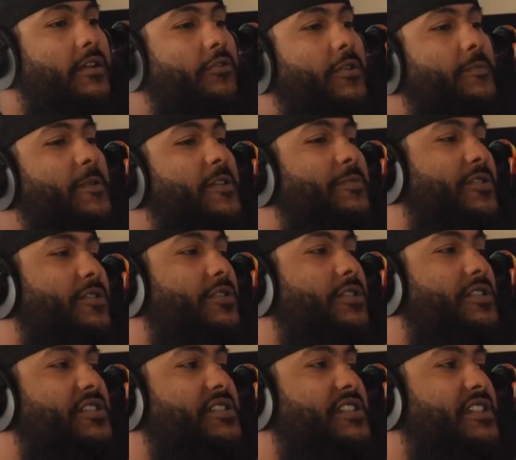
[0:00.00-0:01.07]
What people don't
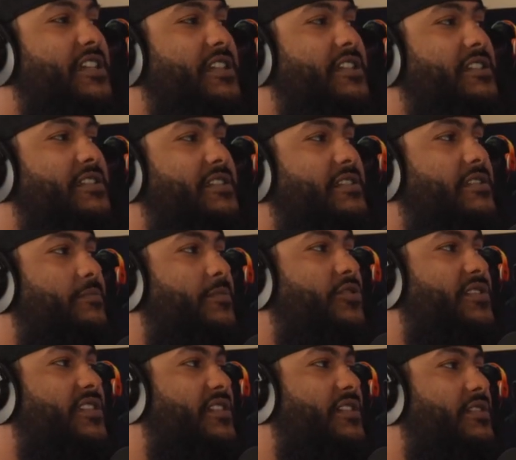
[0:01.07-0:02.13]
understand is in the
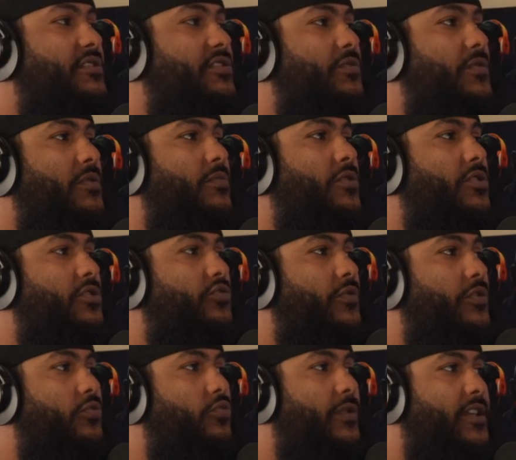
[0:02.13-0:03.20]
music industry, bro, is
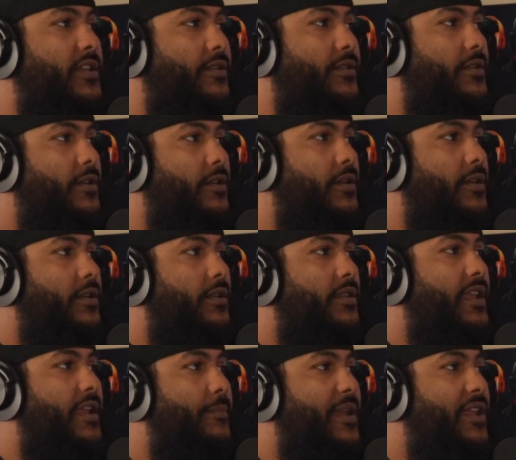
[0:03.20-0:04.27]
real wicked.
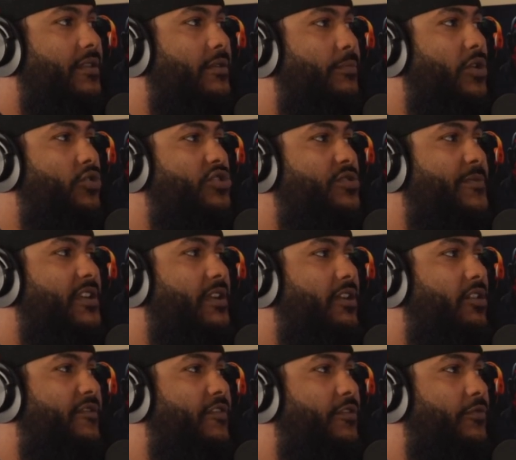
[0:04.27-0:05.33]
They make the most money
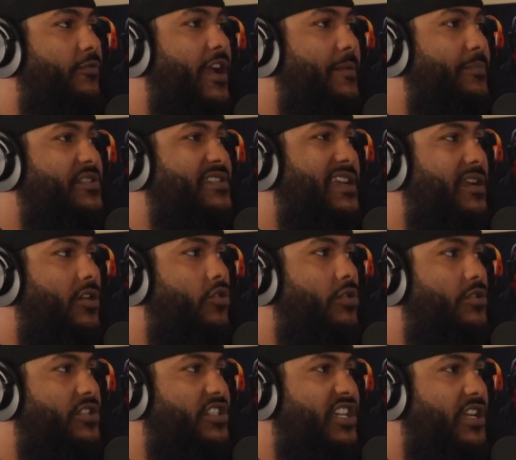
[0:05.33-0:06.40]
off of the rappers that go
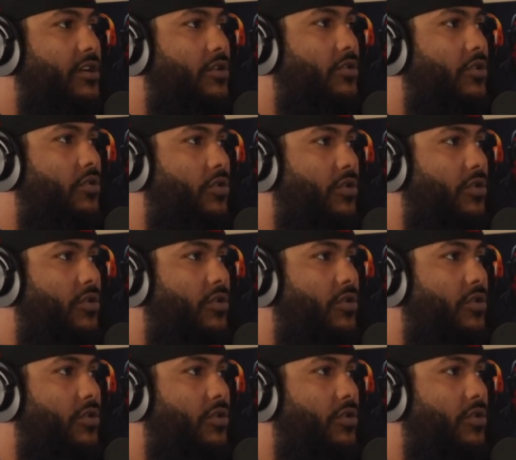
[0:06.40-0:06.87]
to jail or